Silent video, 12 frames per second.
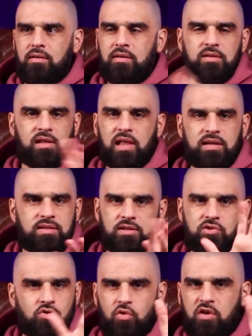That's a classic
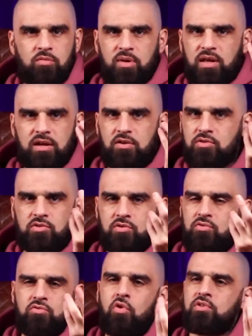story. Everybody here
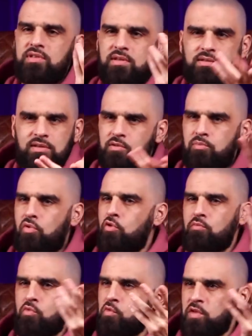knows this. It's a
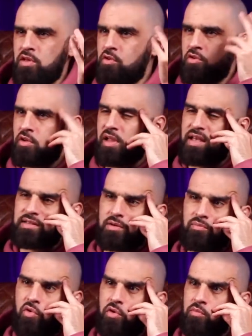porn movie or classic
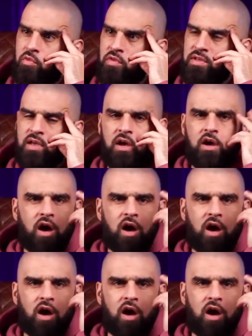porn movies.